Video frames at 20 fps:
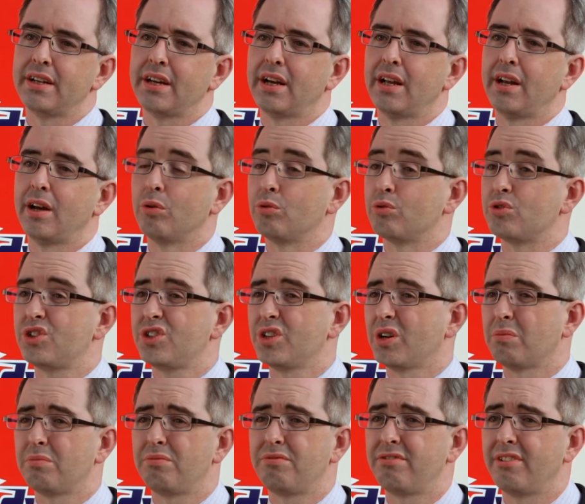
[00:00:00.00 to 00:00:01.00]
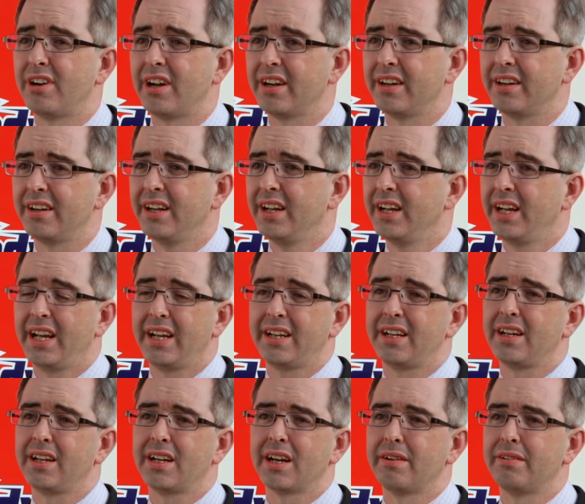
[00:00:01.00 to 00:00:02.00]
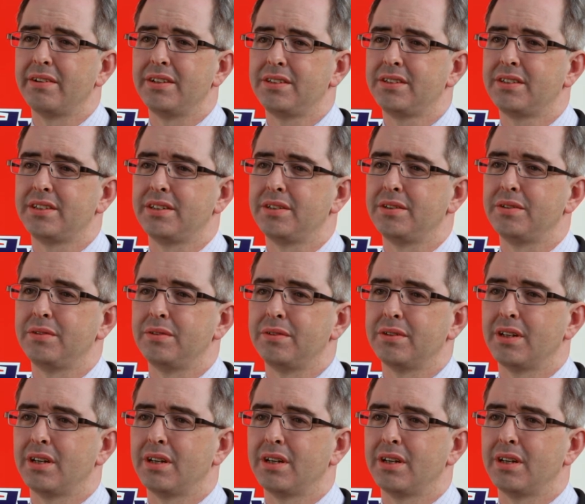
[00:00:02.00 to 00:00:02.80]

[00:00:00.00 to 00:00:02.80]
in an old shop front. It can go into